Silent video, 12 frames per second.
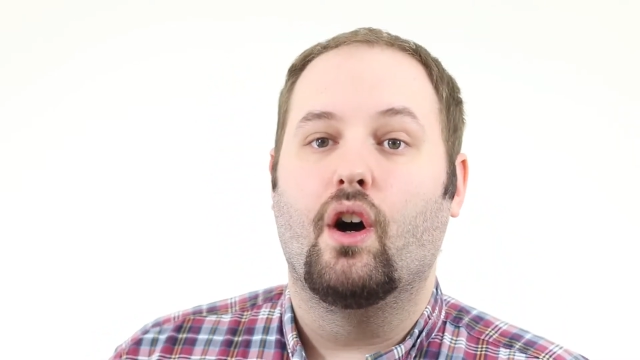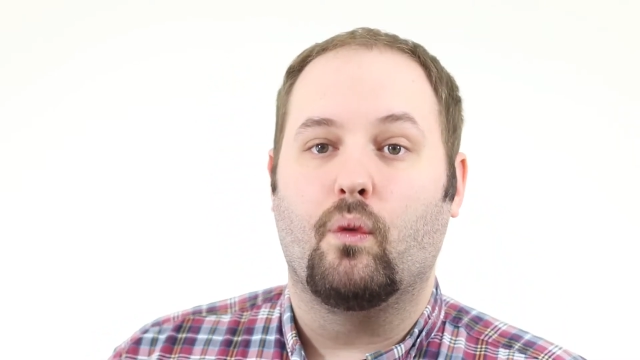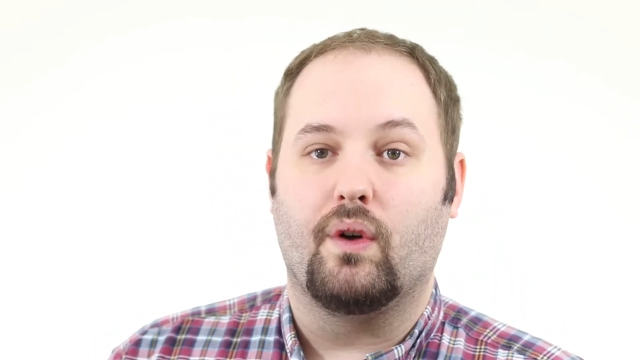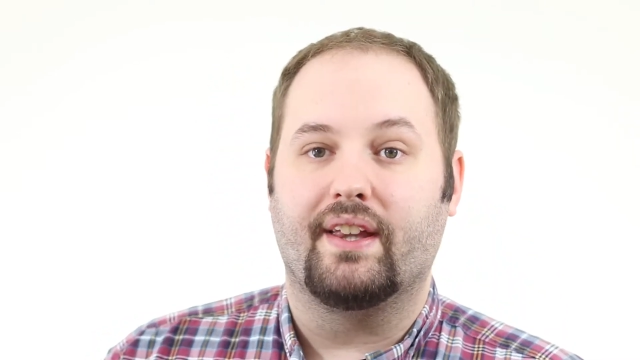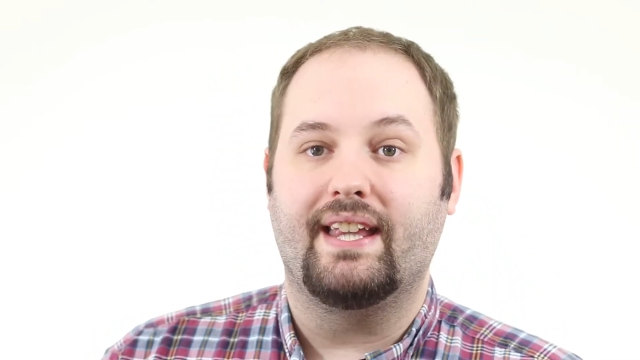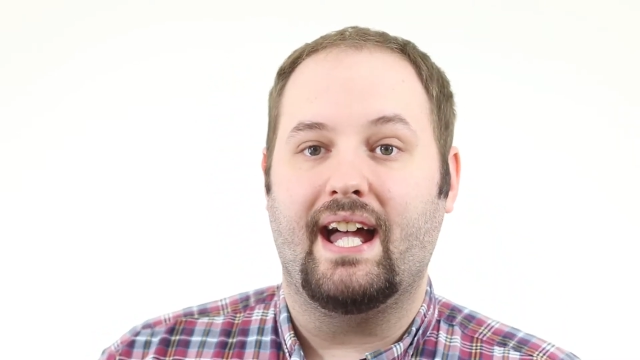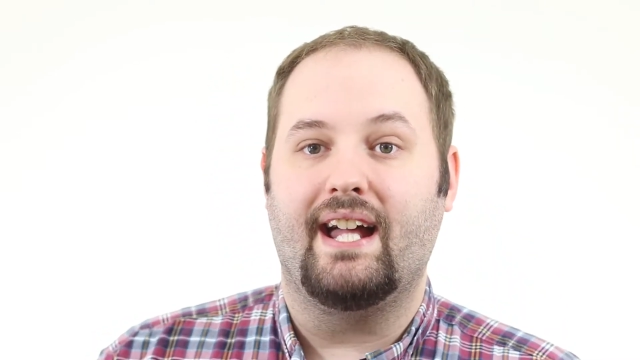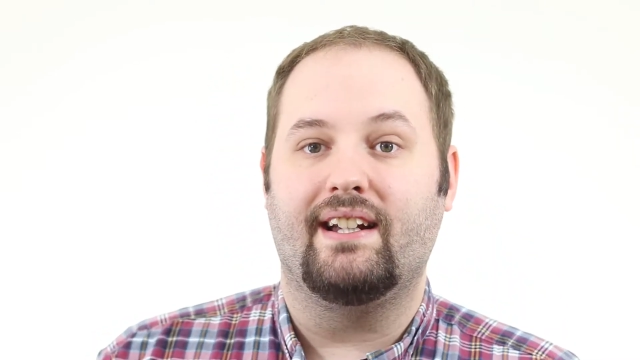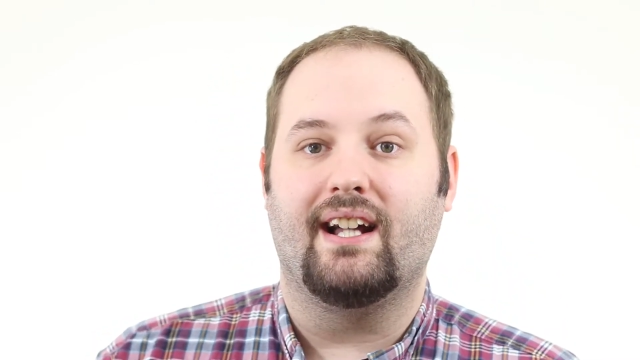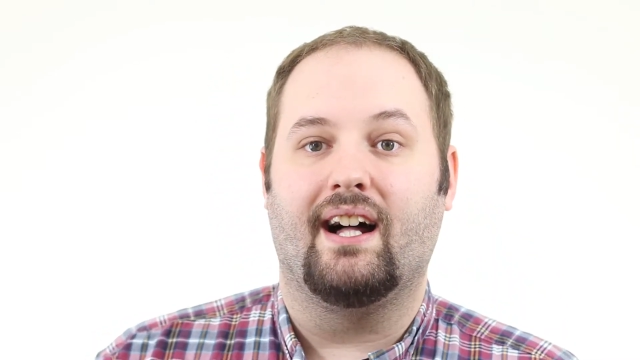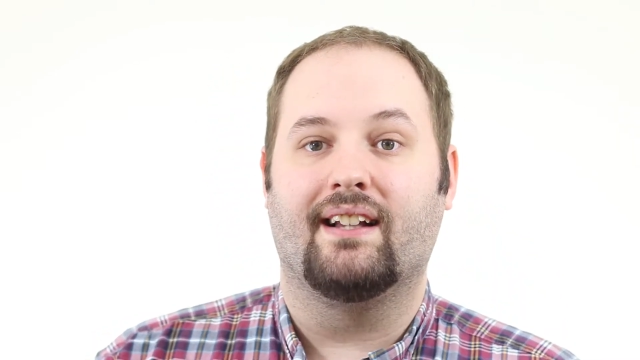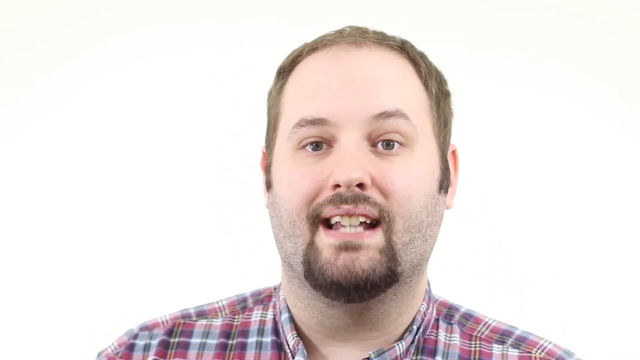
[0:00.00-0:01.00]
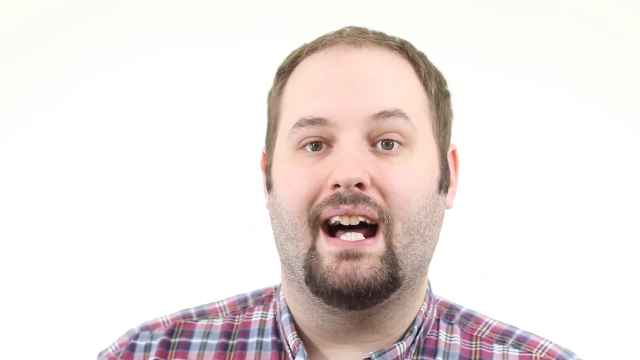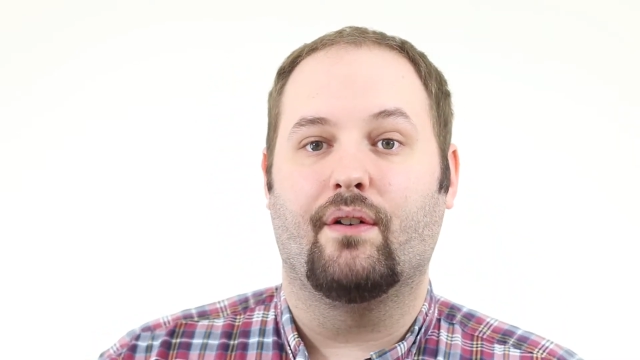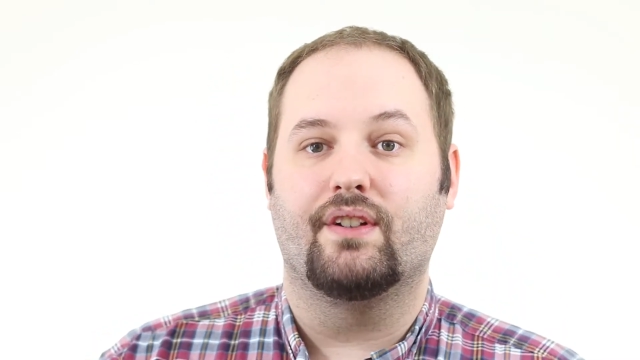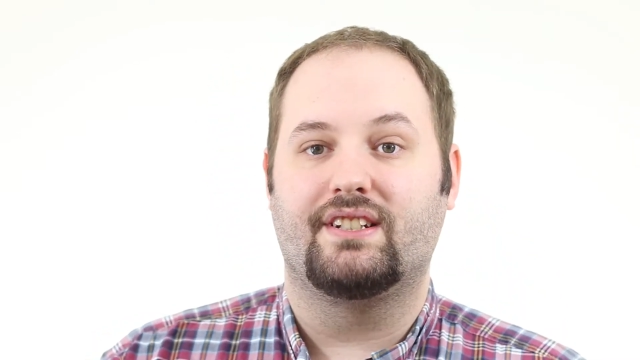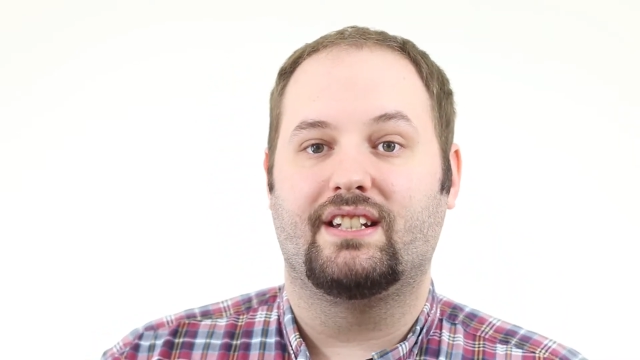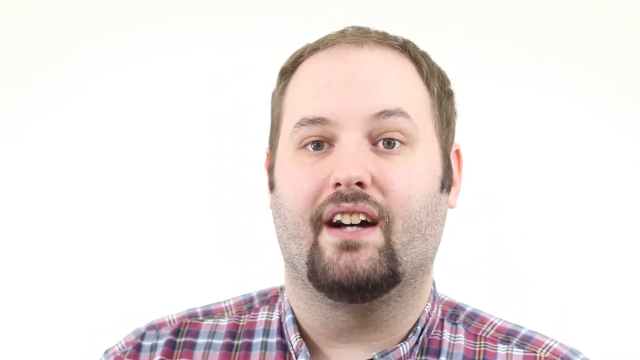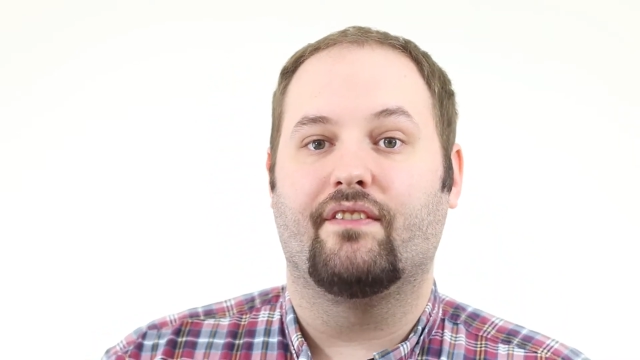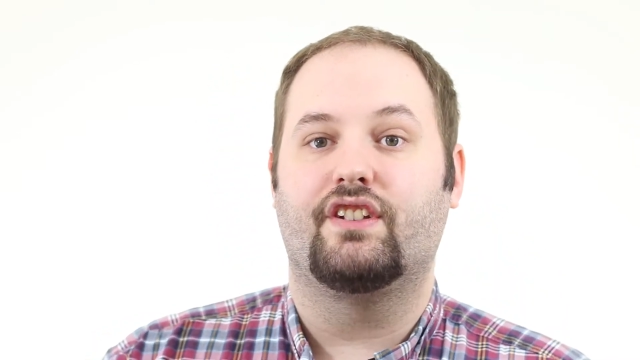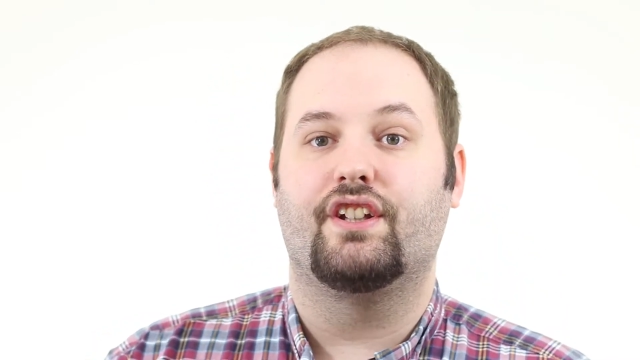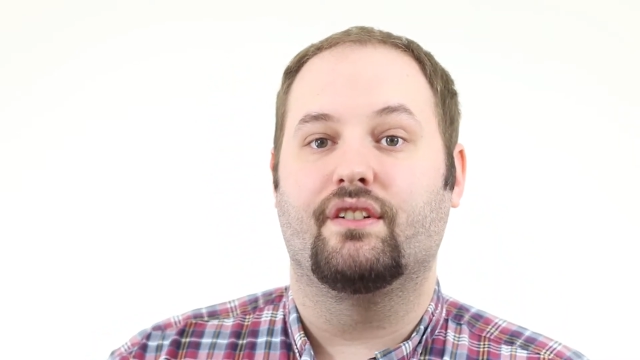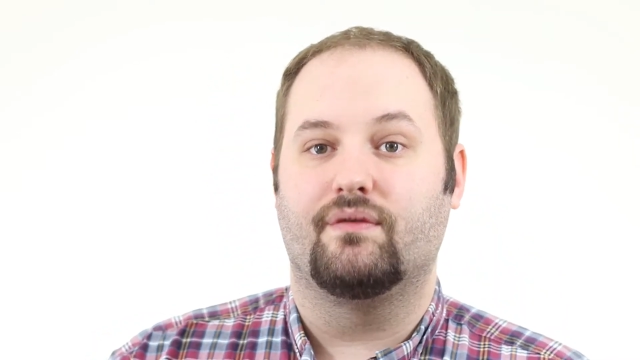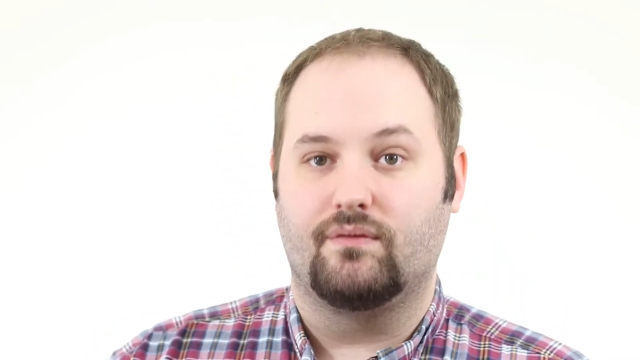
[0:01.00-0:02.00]
will then allow itself
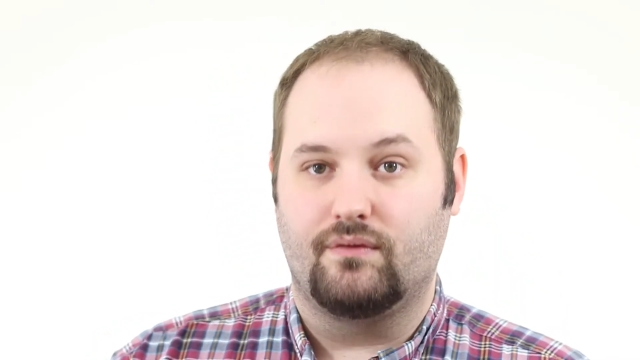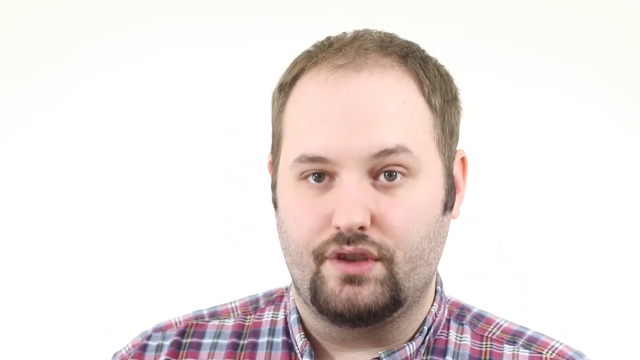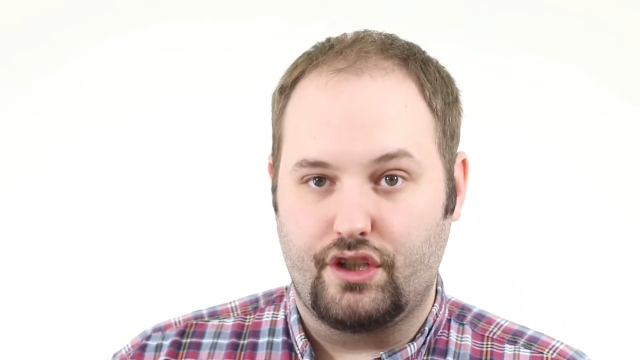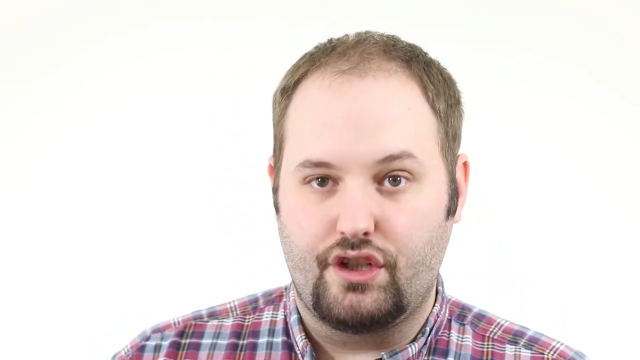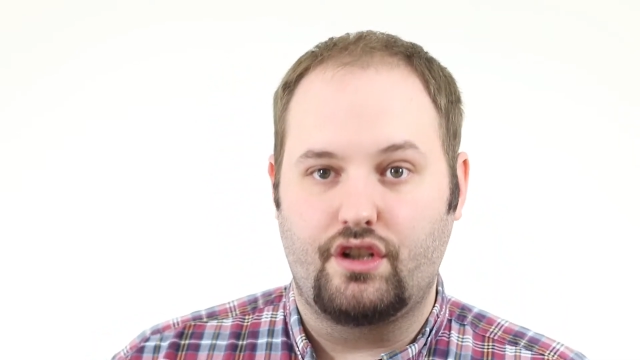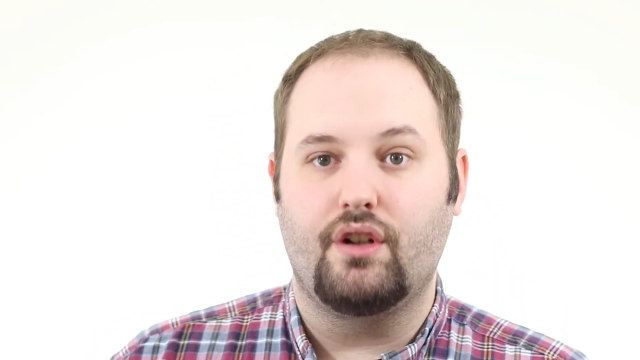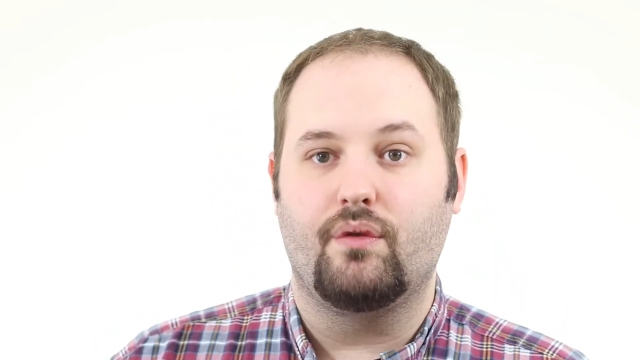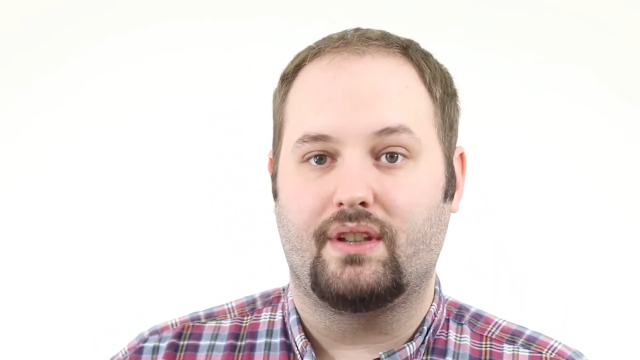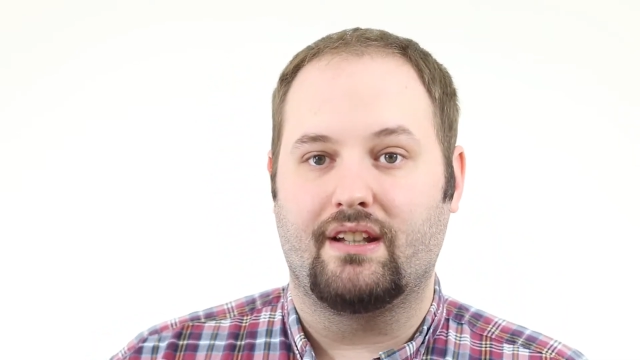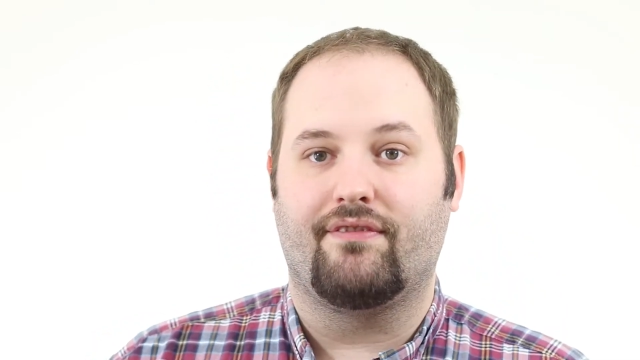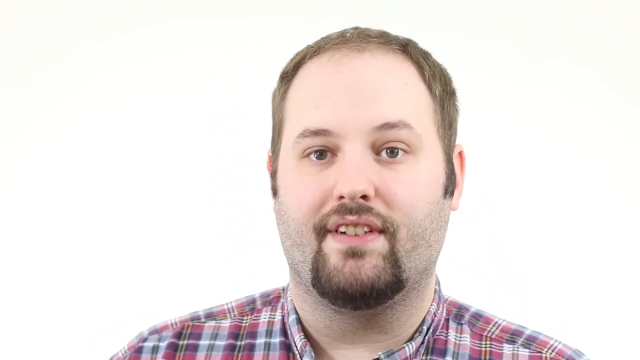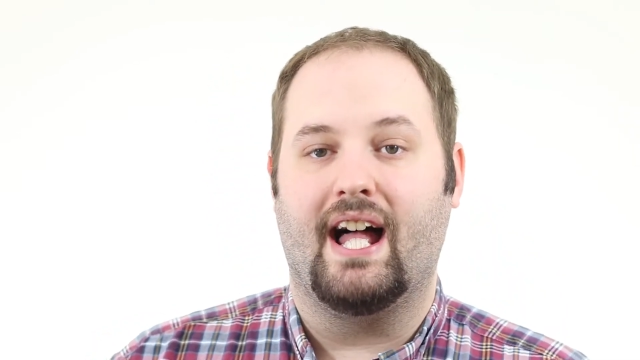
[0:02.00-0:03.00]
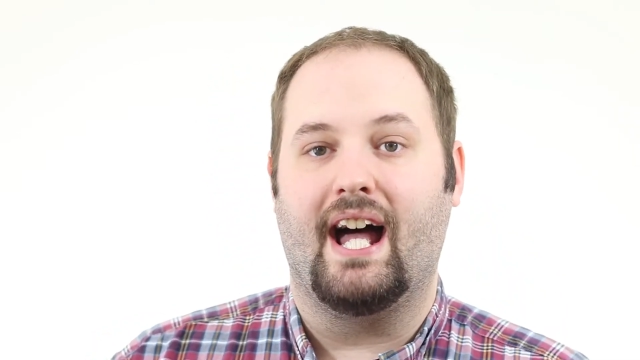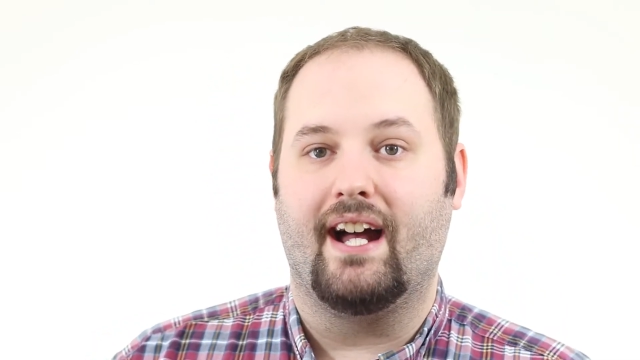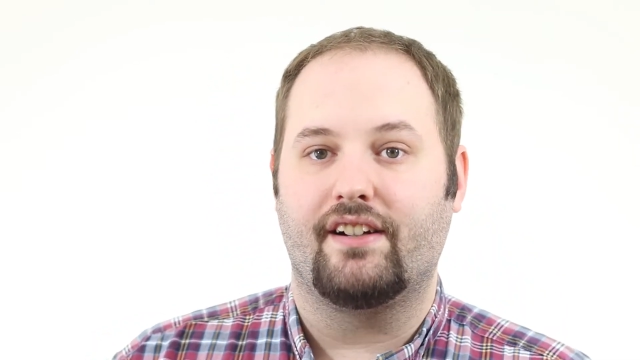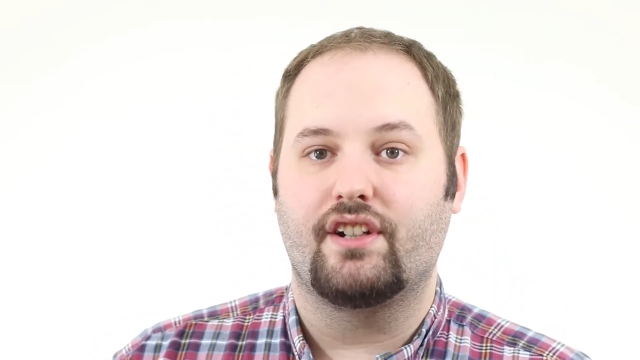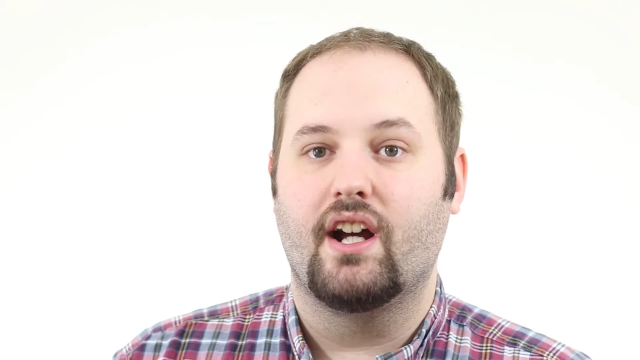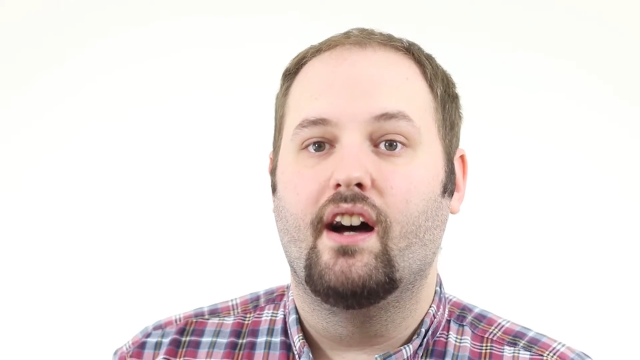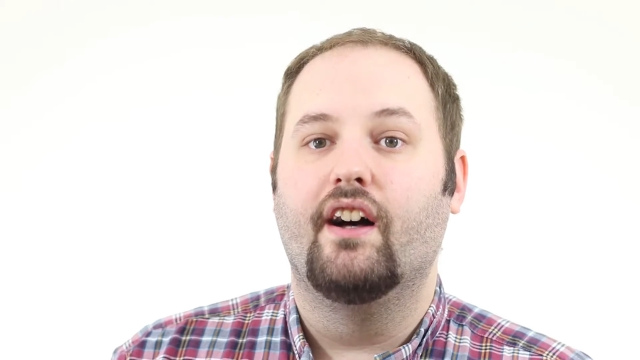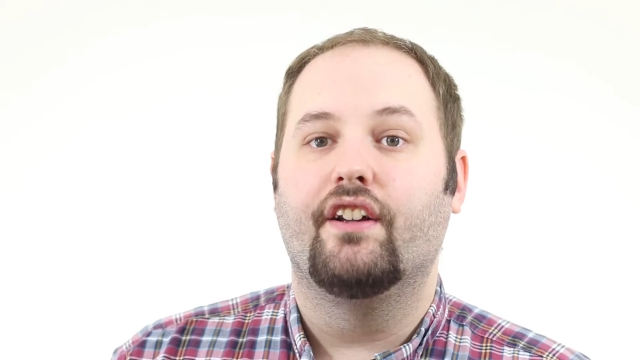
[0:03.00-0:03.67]
to shoot the flash.